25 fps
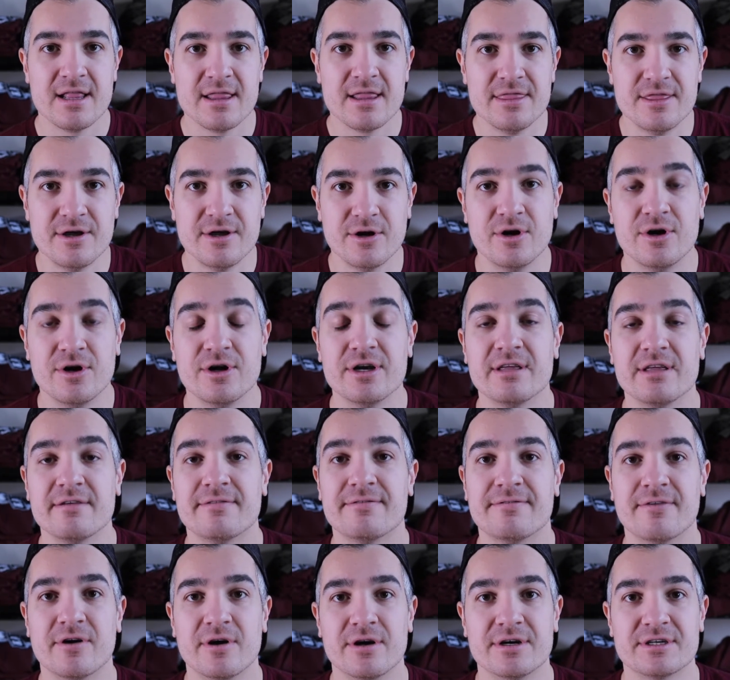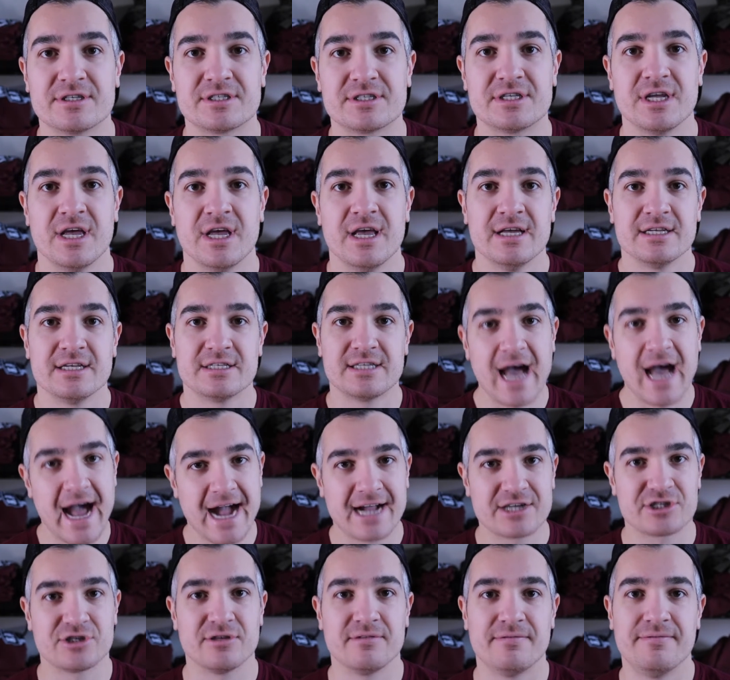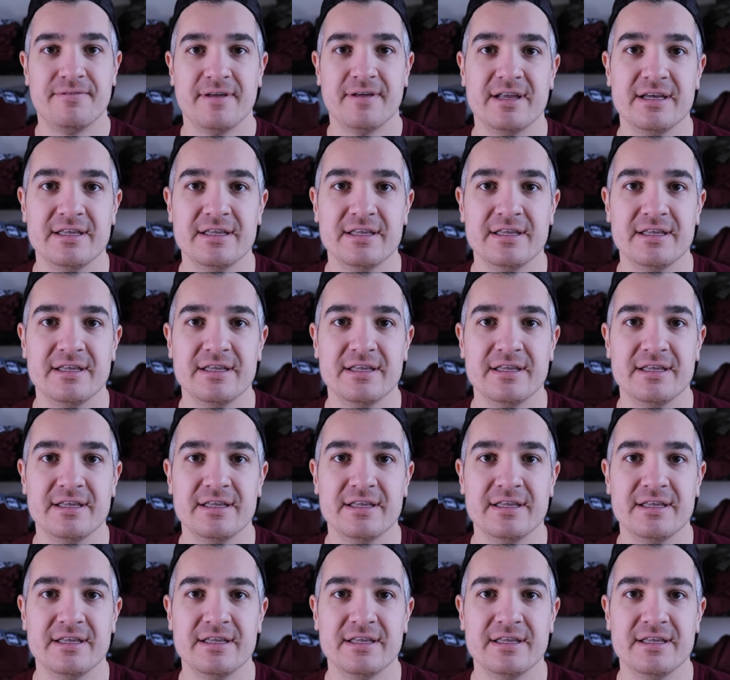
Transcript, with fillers: the hoodie first to actually fit